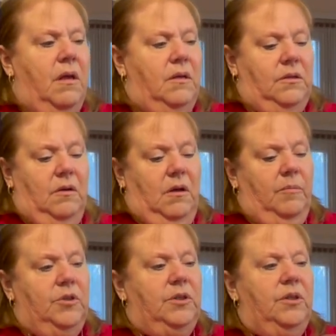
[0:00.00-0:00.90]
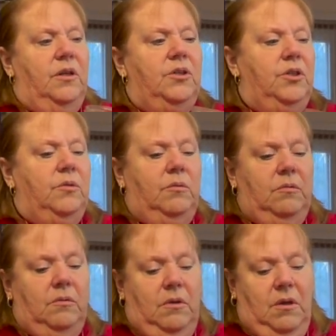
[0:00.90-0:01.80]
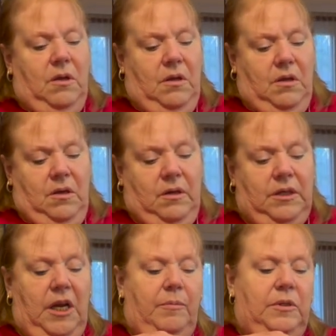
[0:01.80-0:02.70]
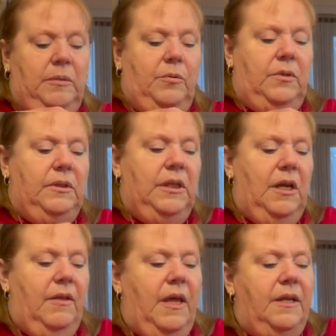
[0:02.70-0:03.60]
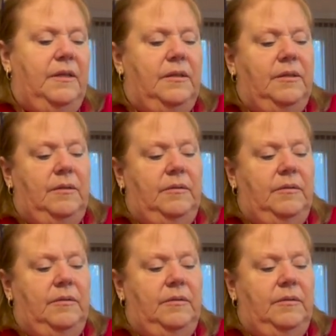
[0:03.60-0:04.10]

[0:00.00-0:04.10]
So I'm just gonna do a tablespoon and see how that is.